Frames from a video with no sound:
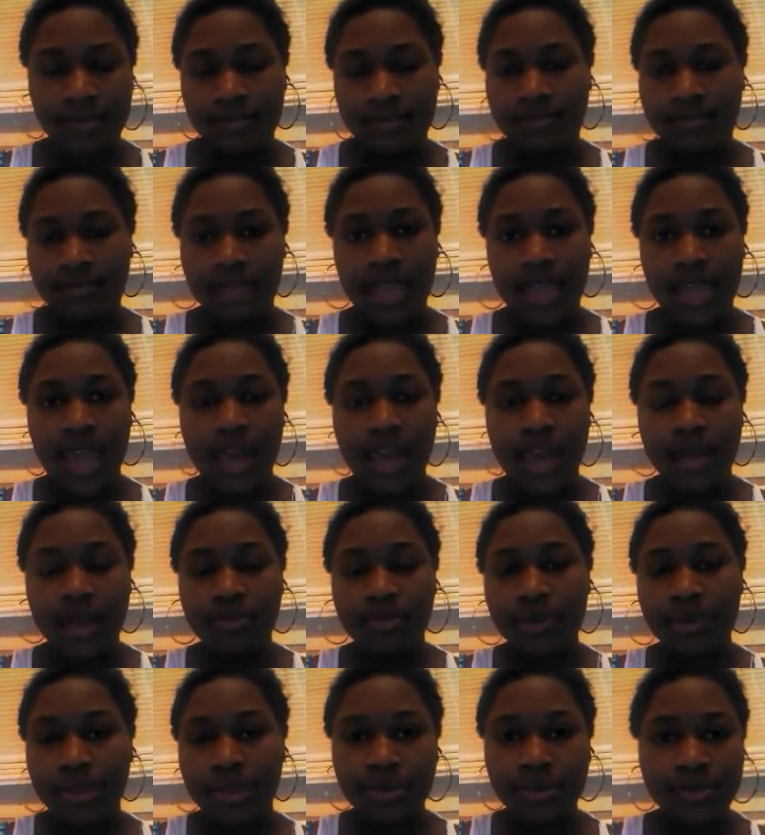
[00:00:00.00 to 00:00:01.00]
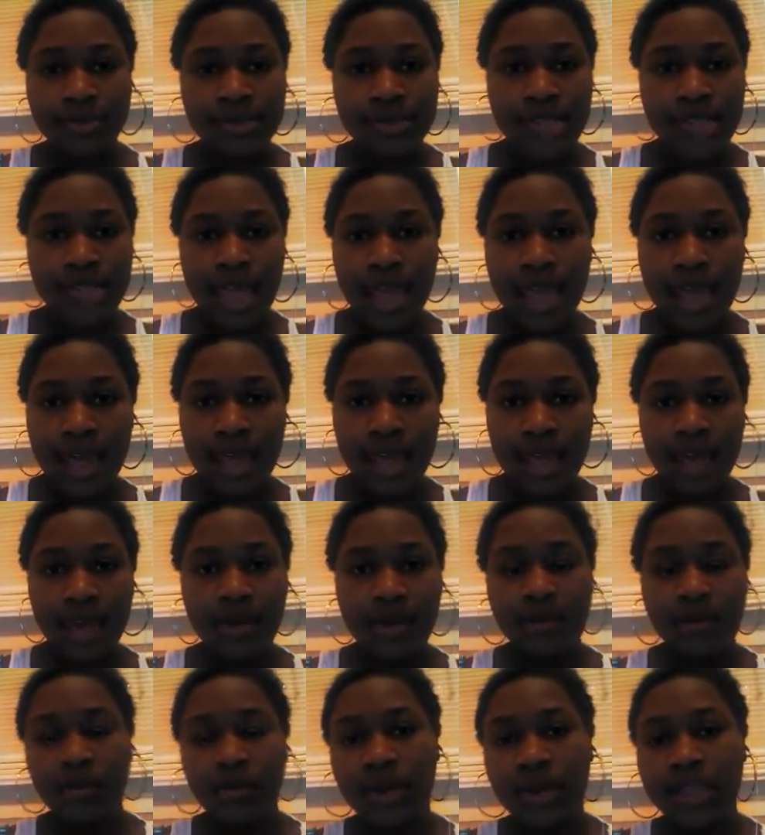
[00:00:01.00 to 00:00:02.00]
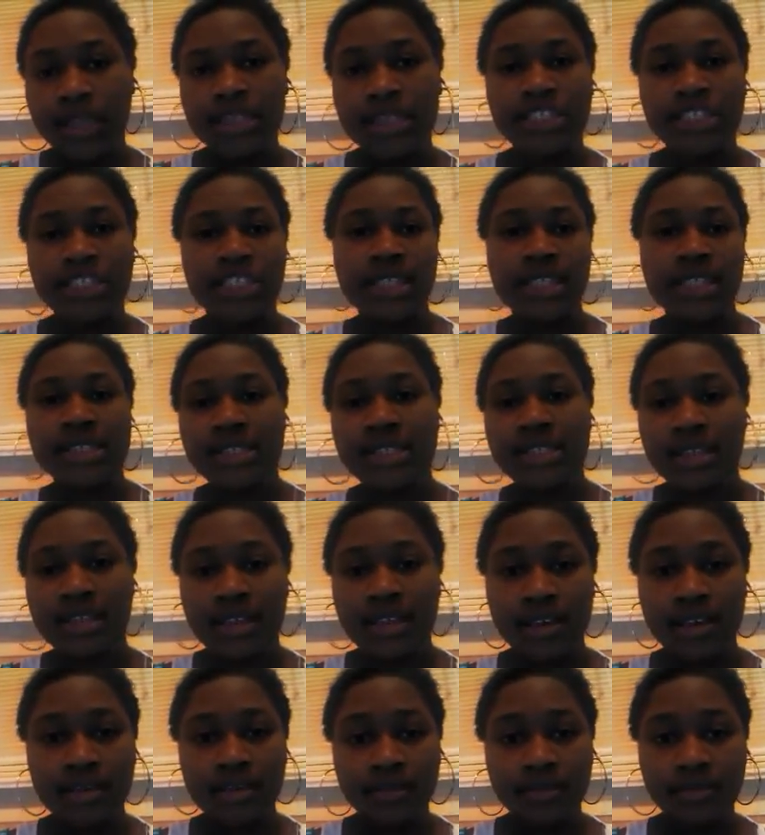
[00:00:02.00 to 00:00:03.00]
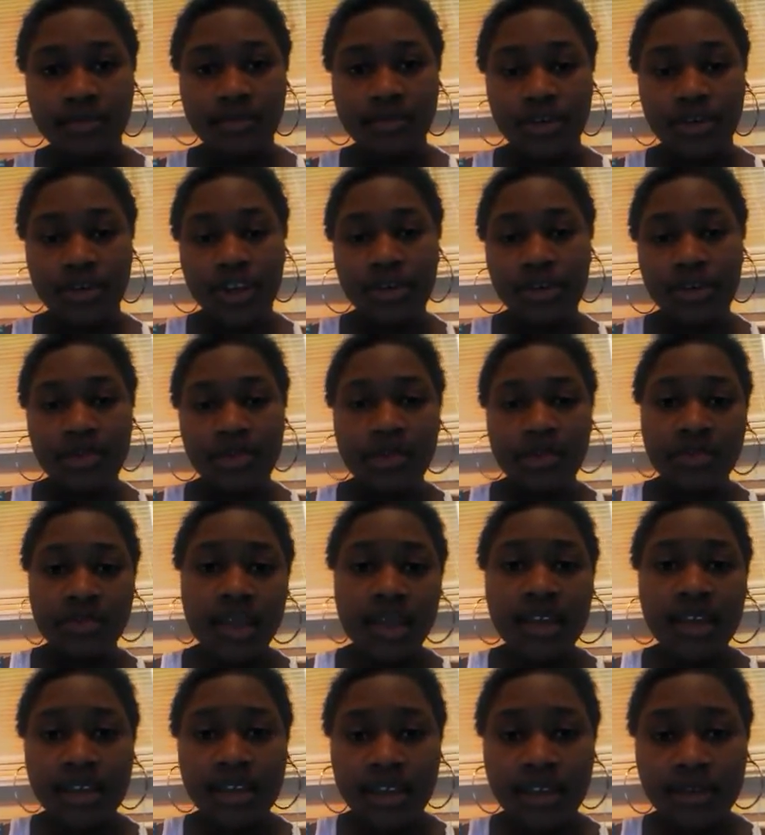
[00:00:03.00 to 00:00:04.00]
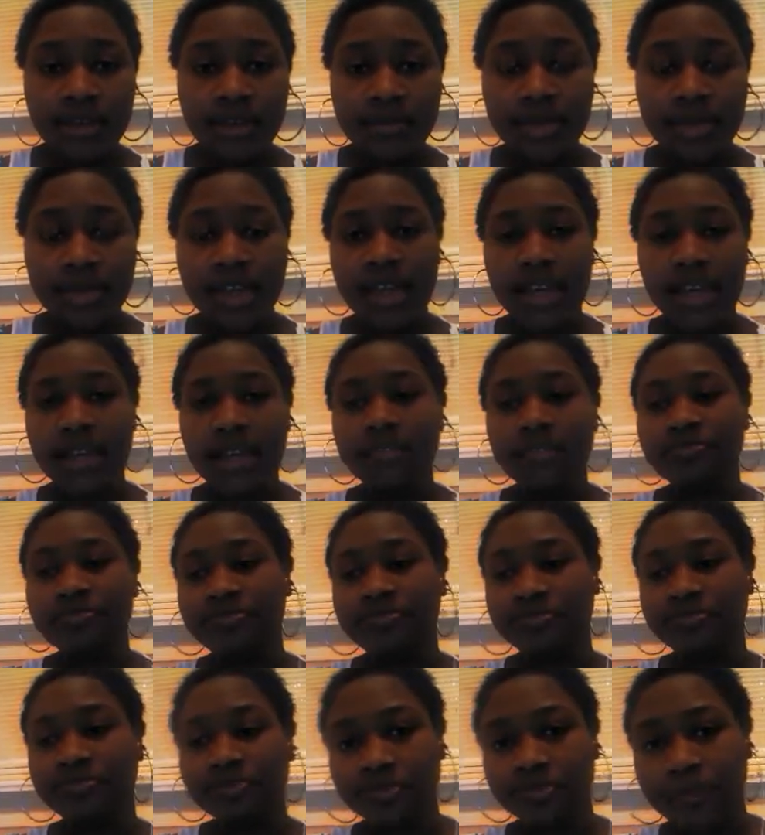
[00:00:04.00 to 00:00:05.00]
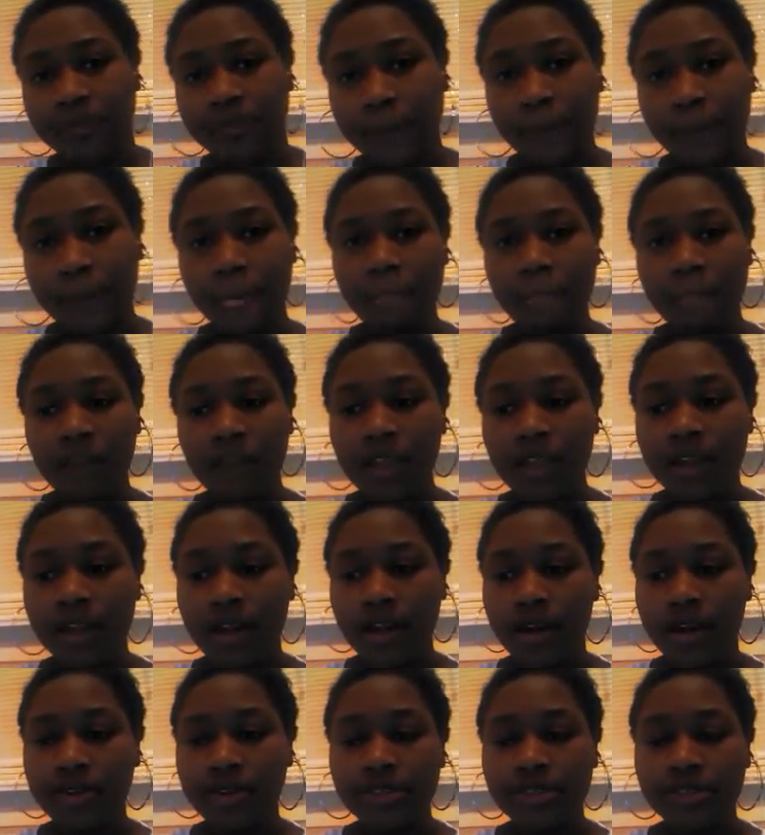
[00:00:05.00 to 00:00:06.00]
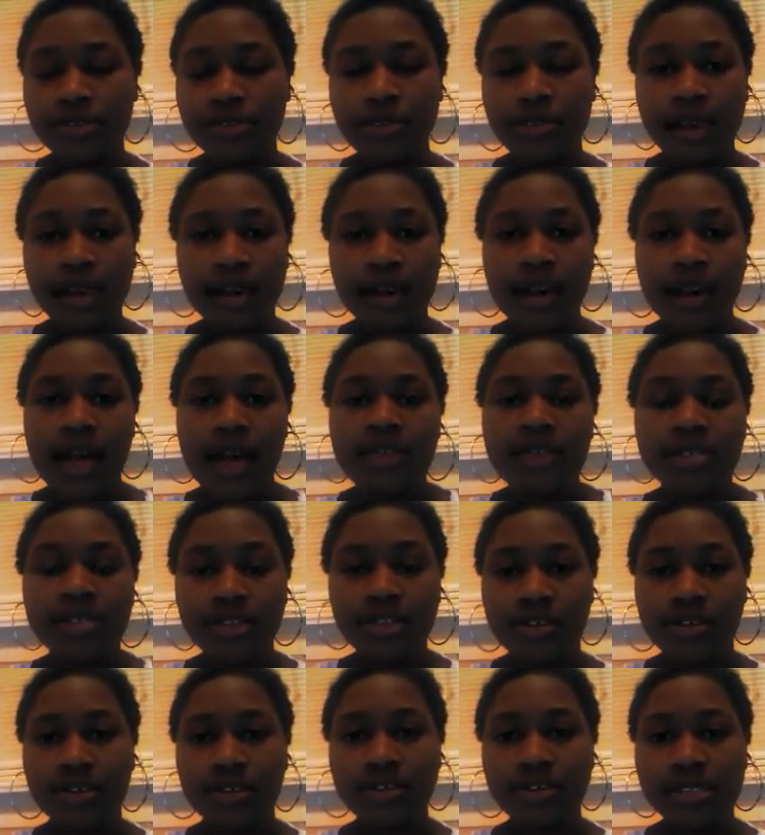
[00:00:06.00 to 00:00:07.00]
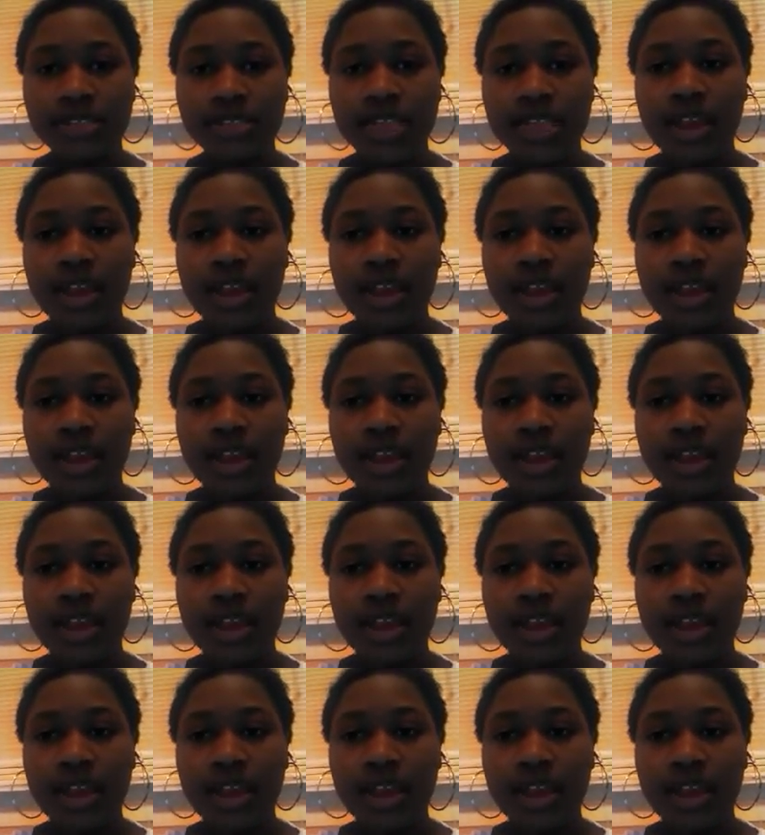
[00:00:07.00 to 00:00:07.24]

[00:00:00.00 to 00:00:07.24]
can't produce a well-adjusted human being, but, two-parent households.